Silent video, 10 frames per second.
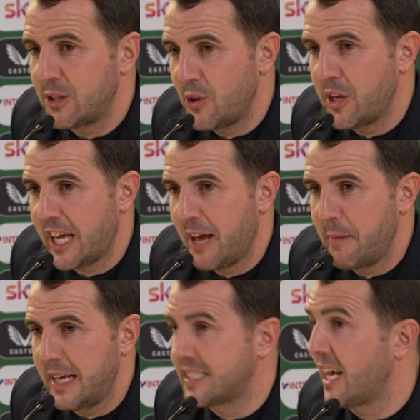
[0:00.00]
it's only gave
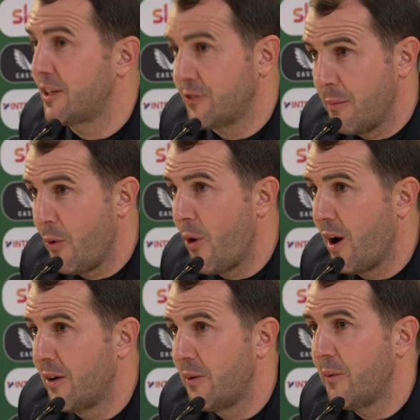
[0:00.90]
me a taste for more,
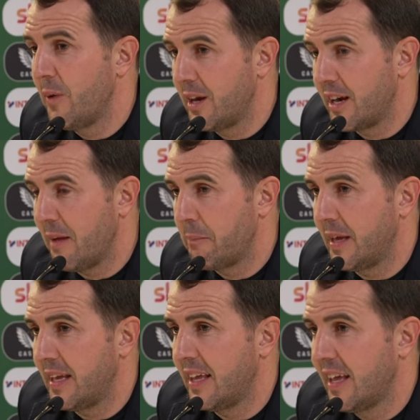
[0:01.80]
whether that
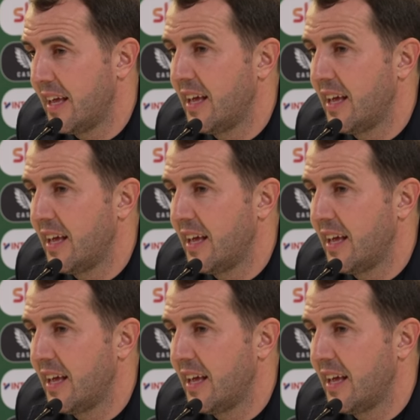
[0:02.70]
be